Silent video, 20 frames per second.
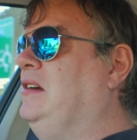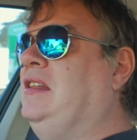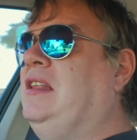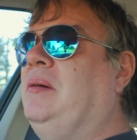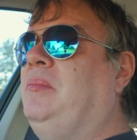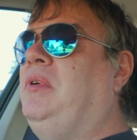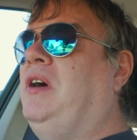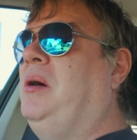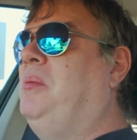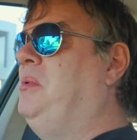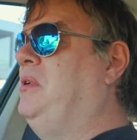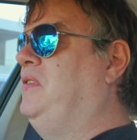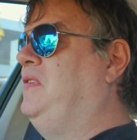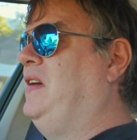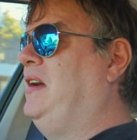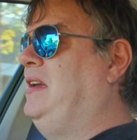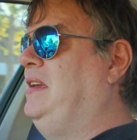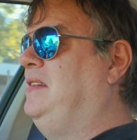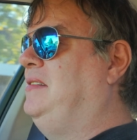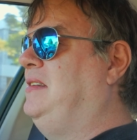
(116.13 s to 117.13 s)
The problem with
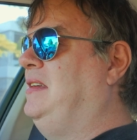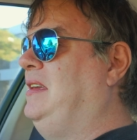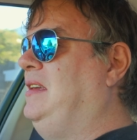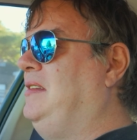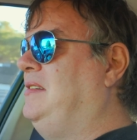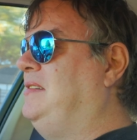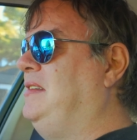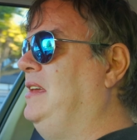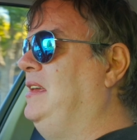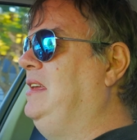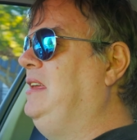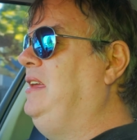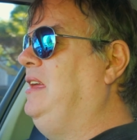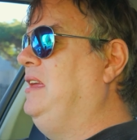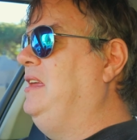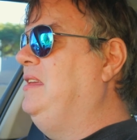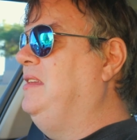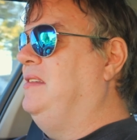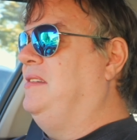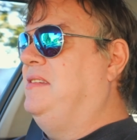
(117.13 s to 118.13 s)
A C C
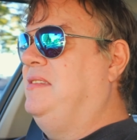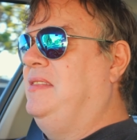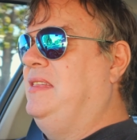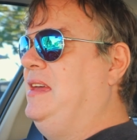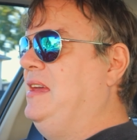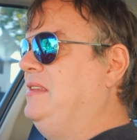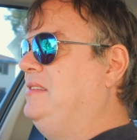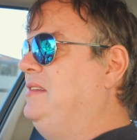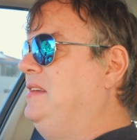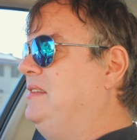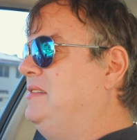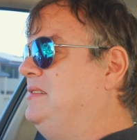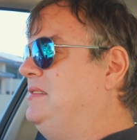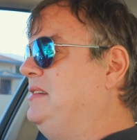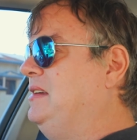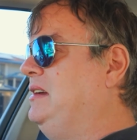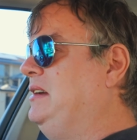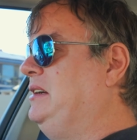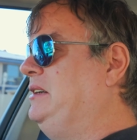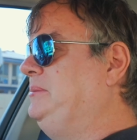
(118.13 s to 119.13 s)
is that it's,
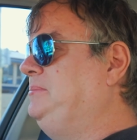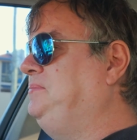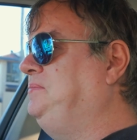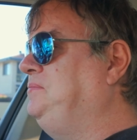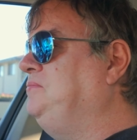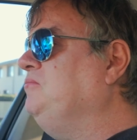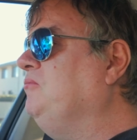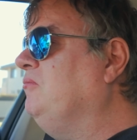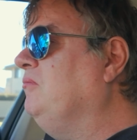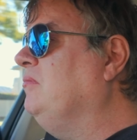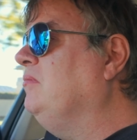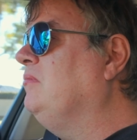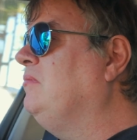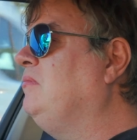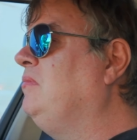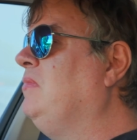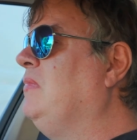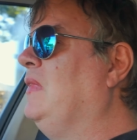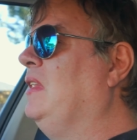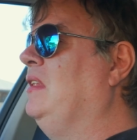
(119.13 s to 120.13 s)
um,
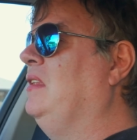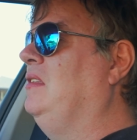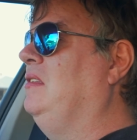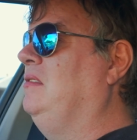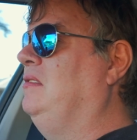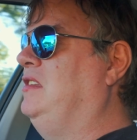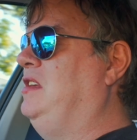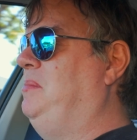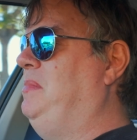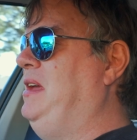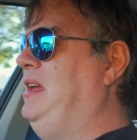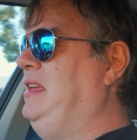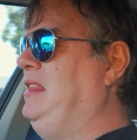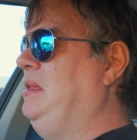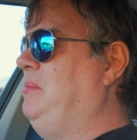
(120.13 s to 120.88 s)
to me,